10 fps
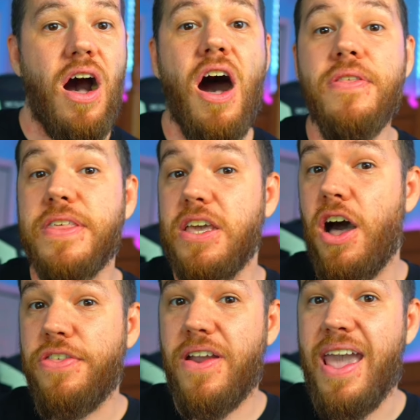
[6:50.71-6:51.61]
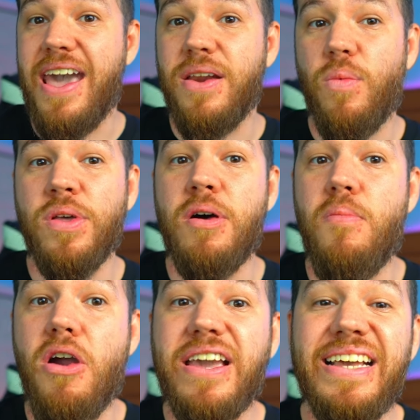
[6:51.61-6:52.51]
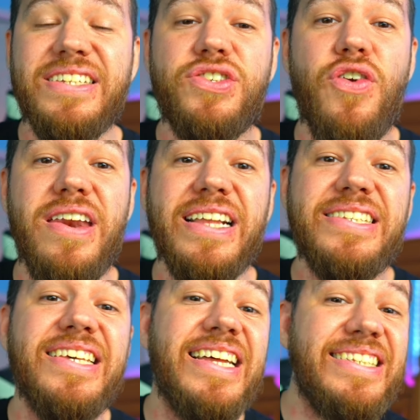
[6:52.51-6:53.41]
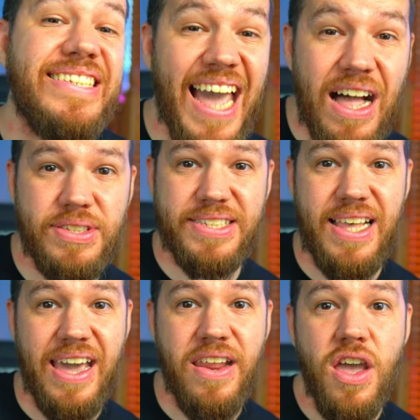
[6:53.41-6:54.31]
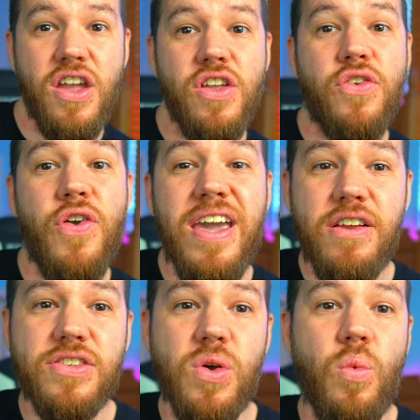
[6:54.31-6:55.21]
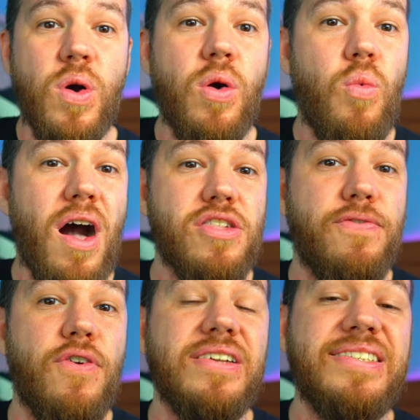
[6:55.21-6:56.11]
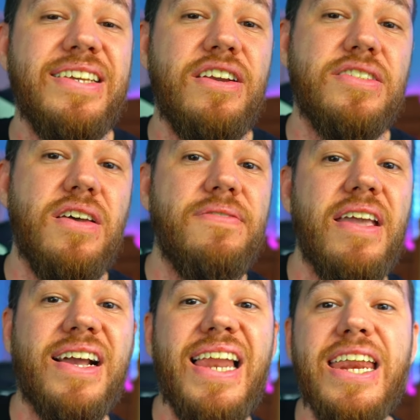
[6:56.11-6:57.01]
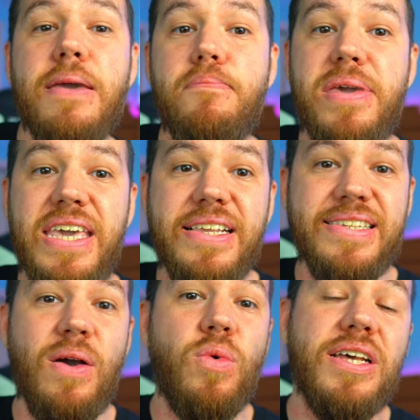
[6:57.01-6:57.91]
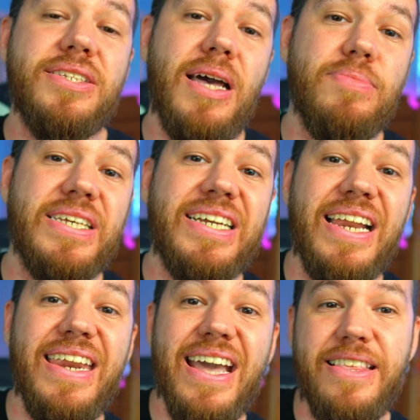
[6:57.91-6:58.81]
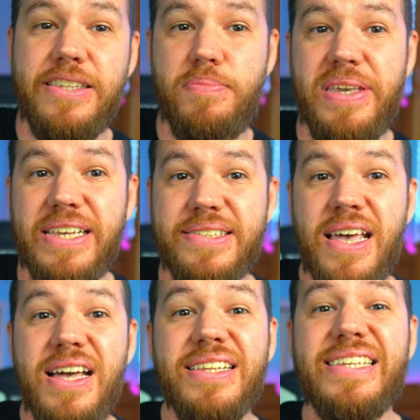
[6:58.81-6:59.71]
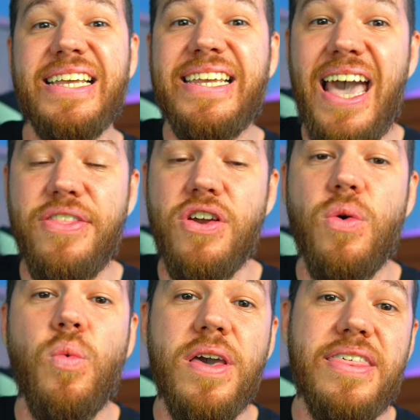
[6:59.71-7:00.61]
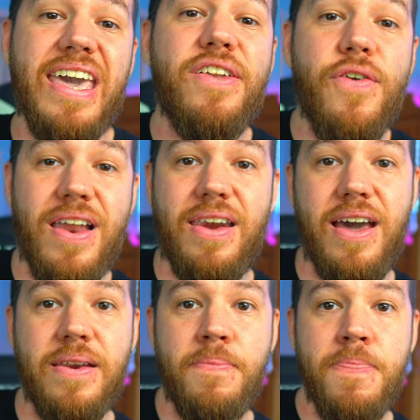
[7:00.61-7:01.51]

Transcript: On the other hand, when the market is trending to the downside, Traders will watch for a series of declining peaks and will attempt to connect these peaks together with a trend line.